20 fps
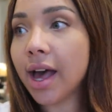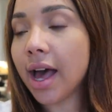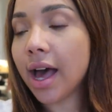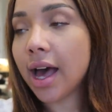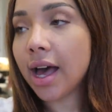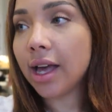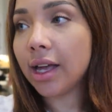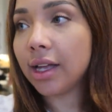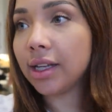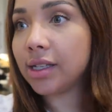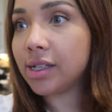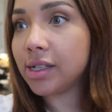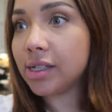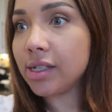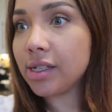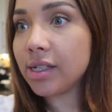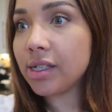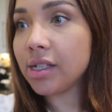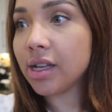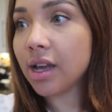
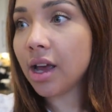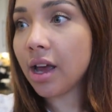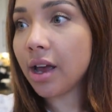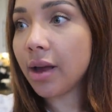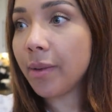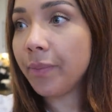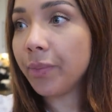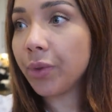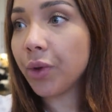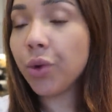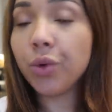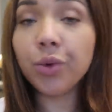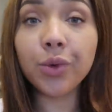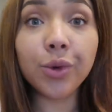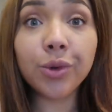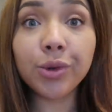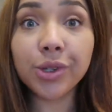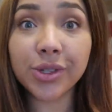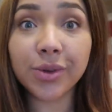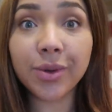And
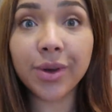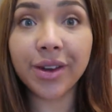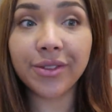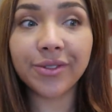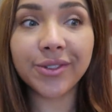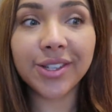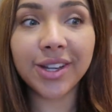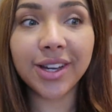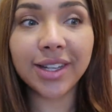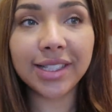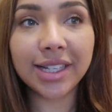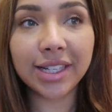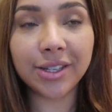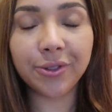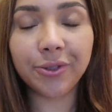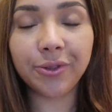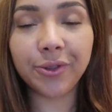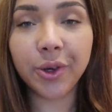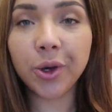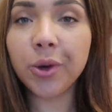also I've started a
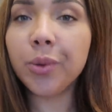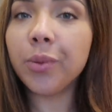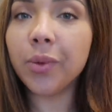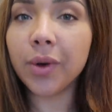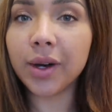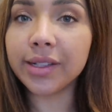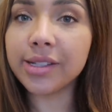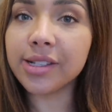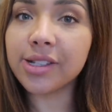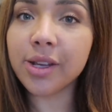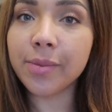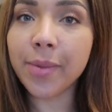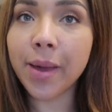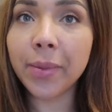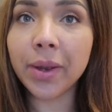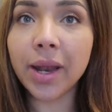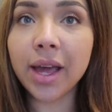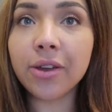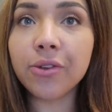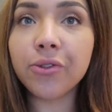film one, so
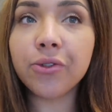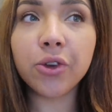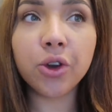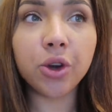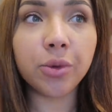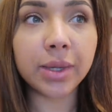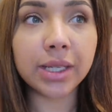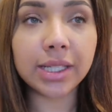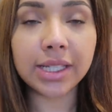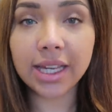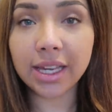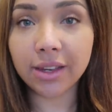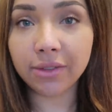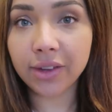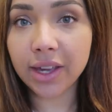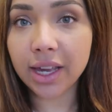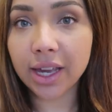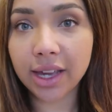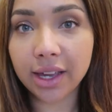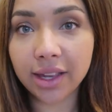maybe like film and
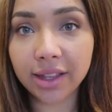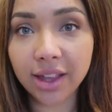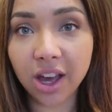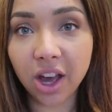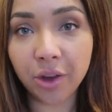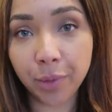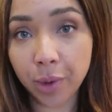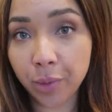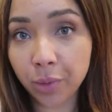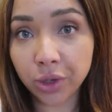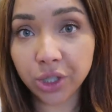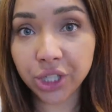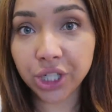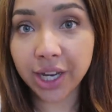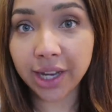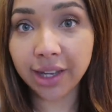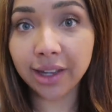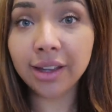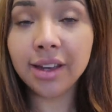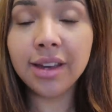TV that I've been
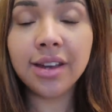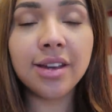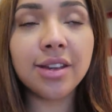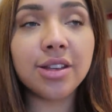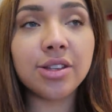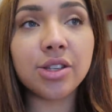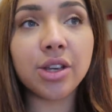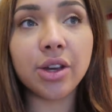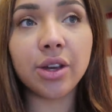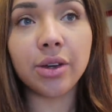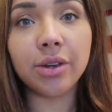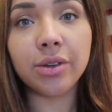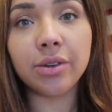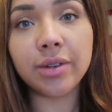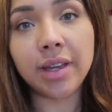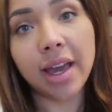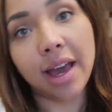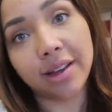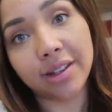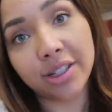watching. So
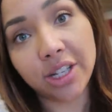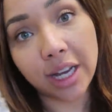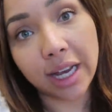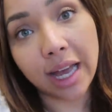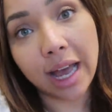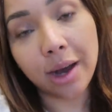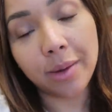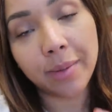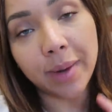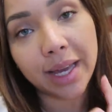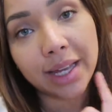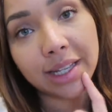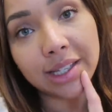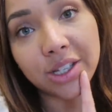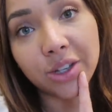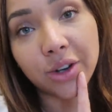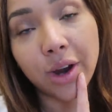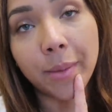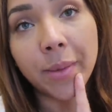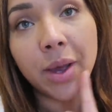yeah, check out my
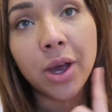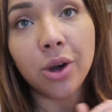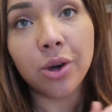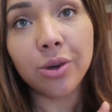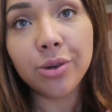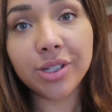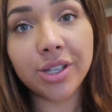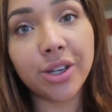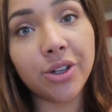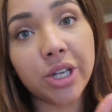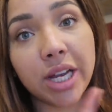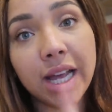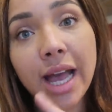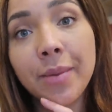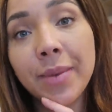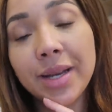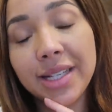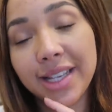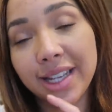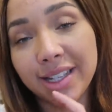Instagram. Also check
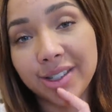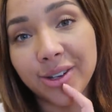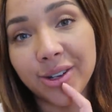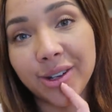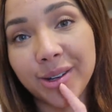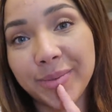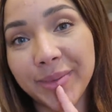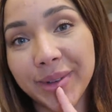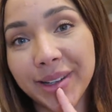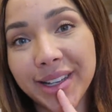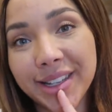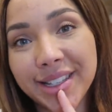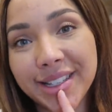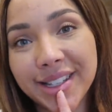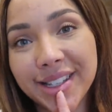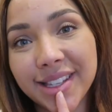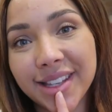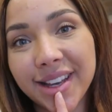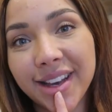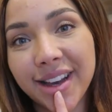out my TikTok,
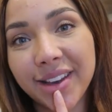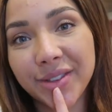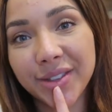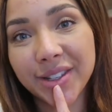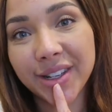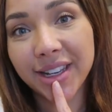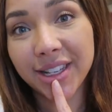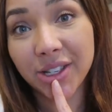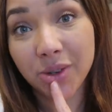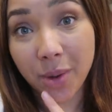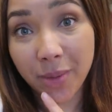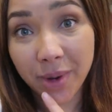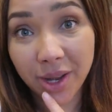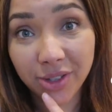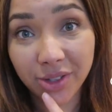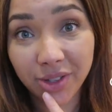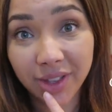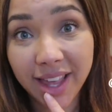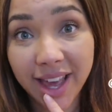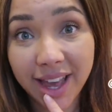because I've started to
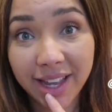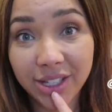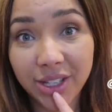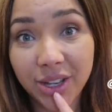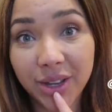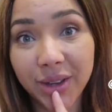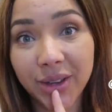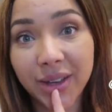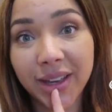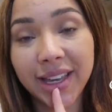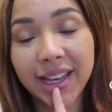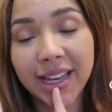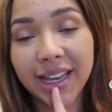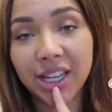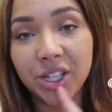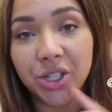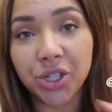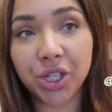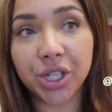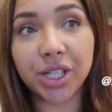upload on there too.
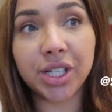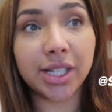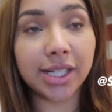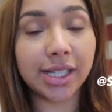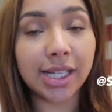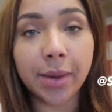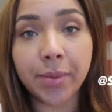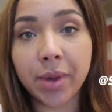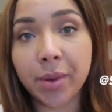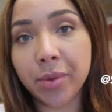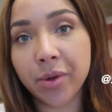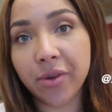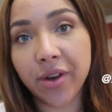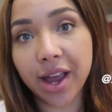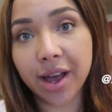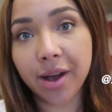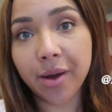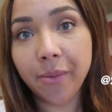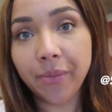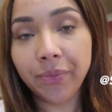It's just Sammi
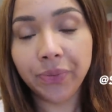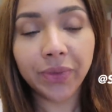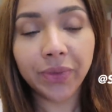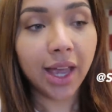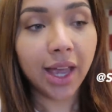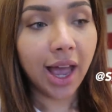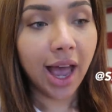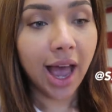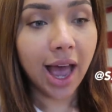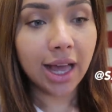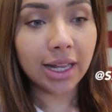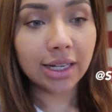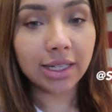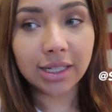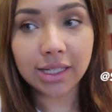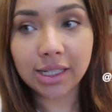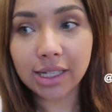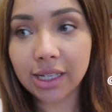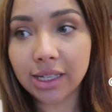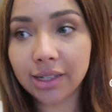Maria.
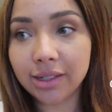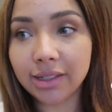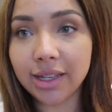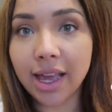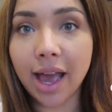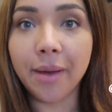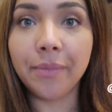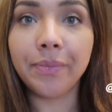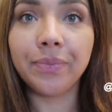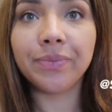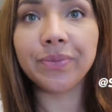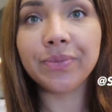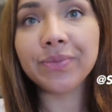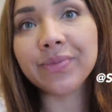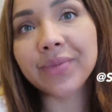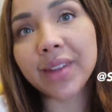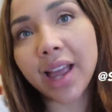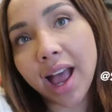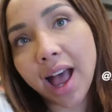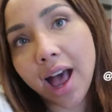And yeah,
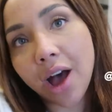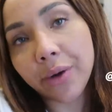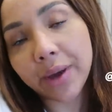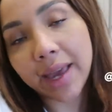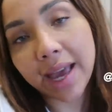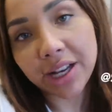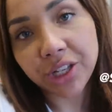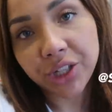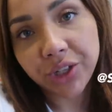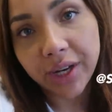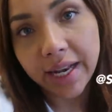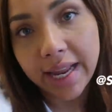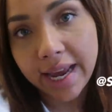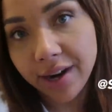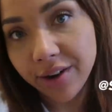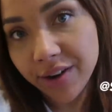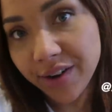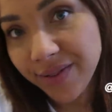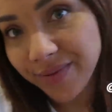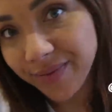I'll catch you later.